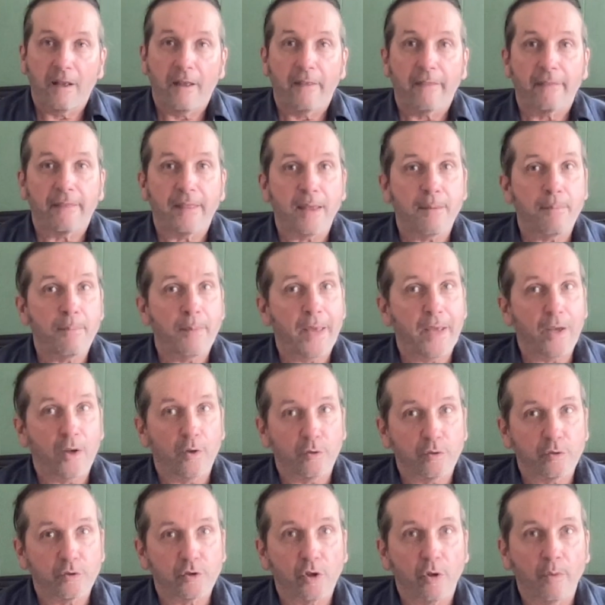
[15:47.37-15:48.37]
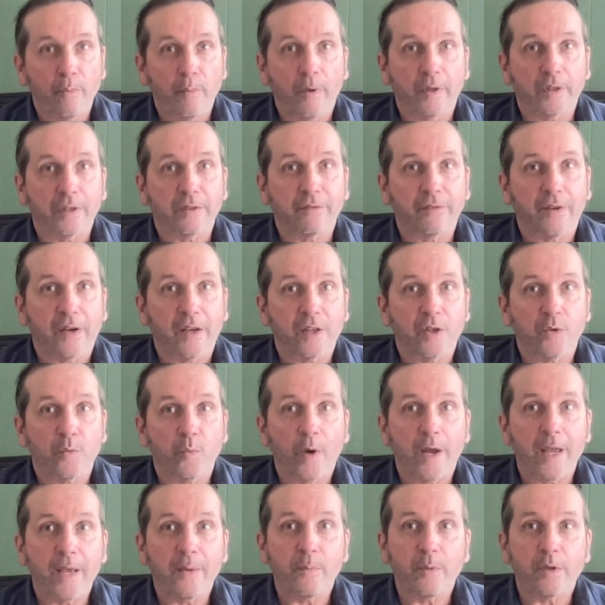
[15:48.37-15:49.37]
They may also modify the
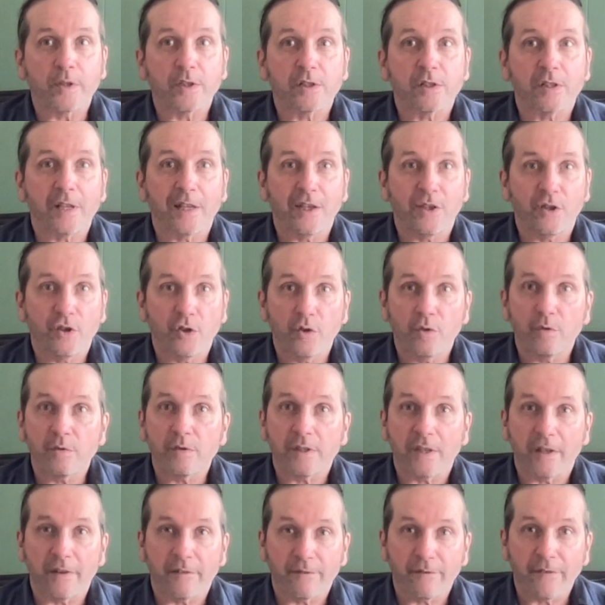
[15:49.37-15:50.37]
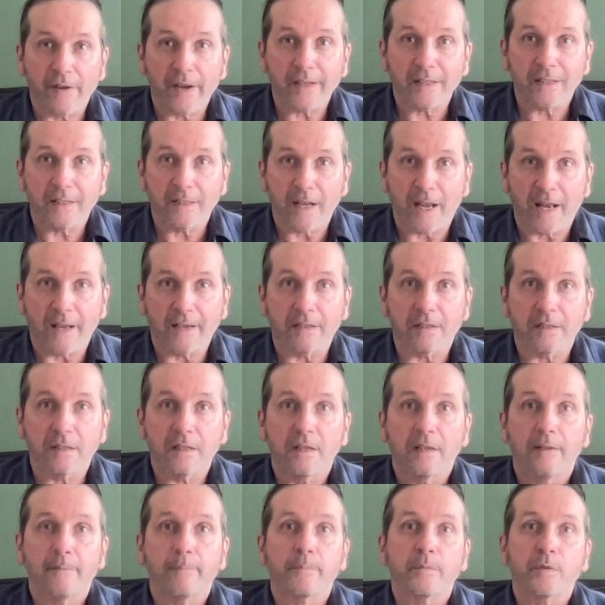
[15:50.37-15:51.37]
way in which they use the affected hand
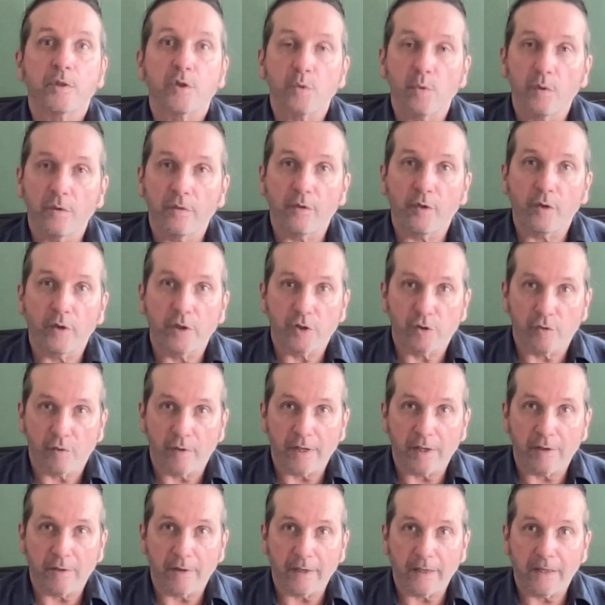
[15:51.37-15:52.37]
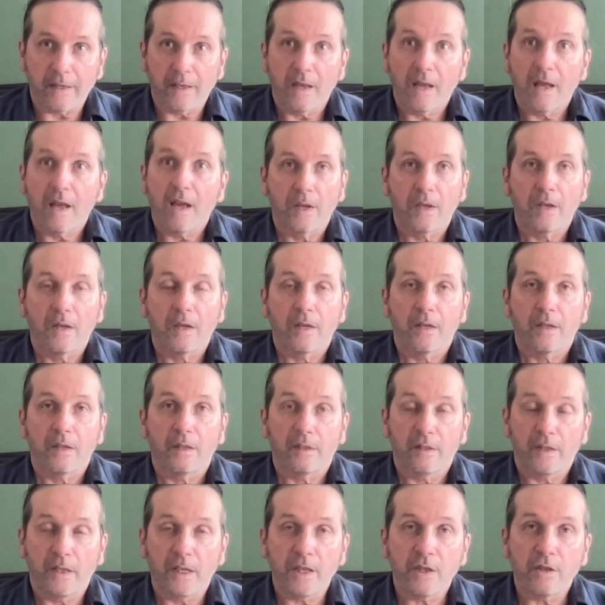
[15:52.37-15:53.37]
to avoid triggering.
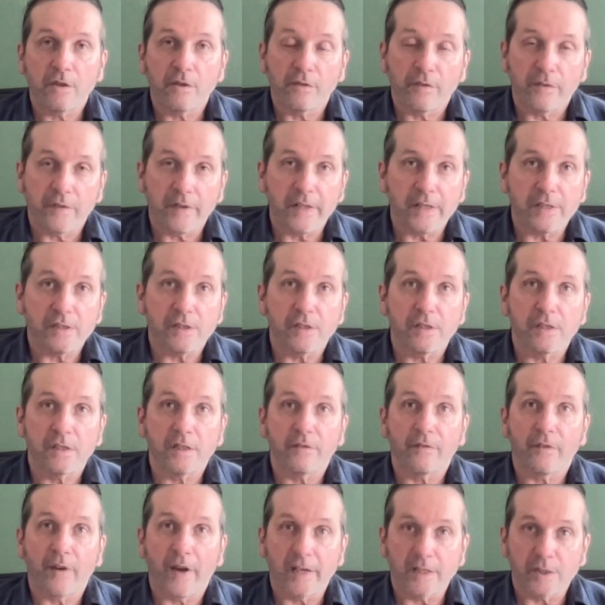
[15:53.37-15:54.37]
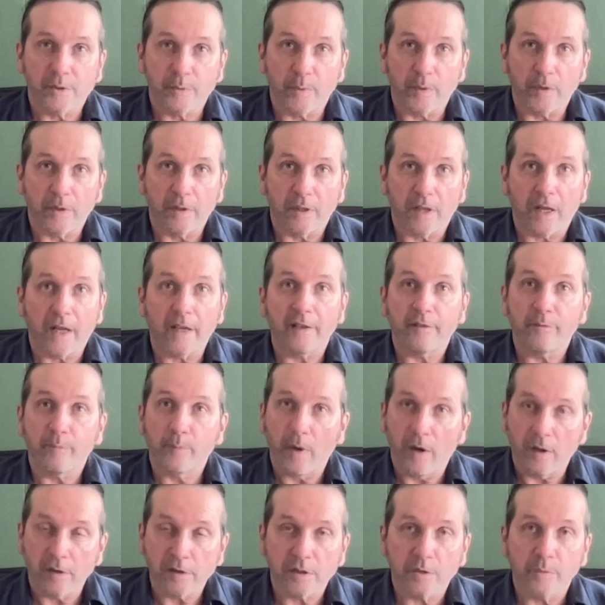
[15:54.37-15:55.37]
Neither of these is advisable and, if
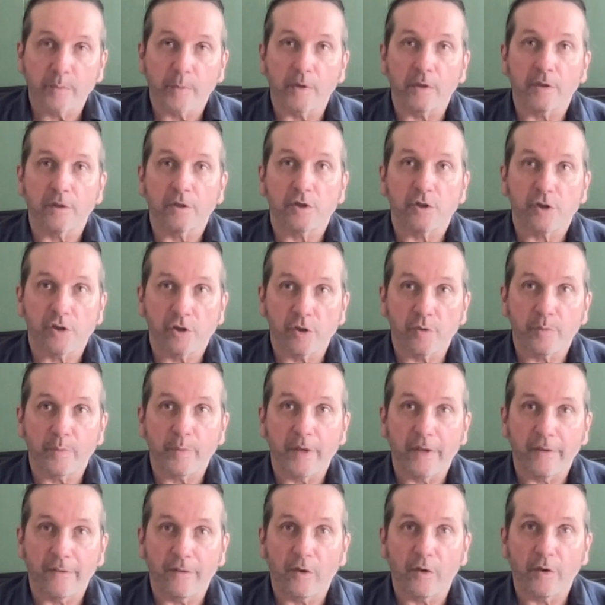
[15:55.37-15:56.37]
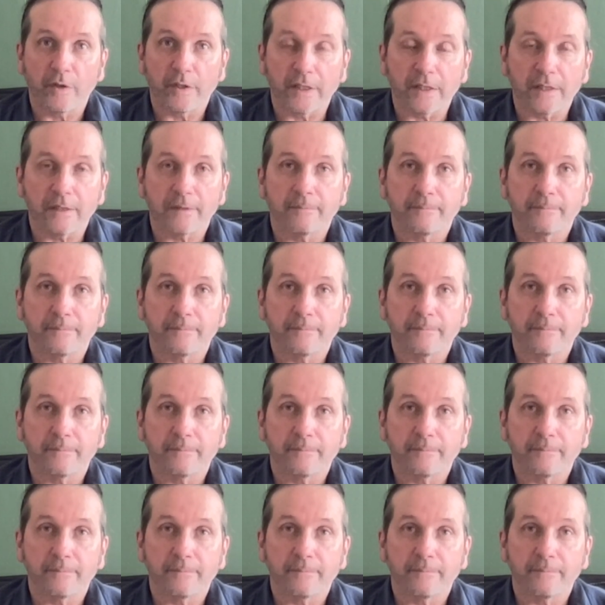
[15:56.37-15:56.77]
possible, should be avoided.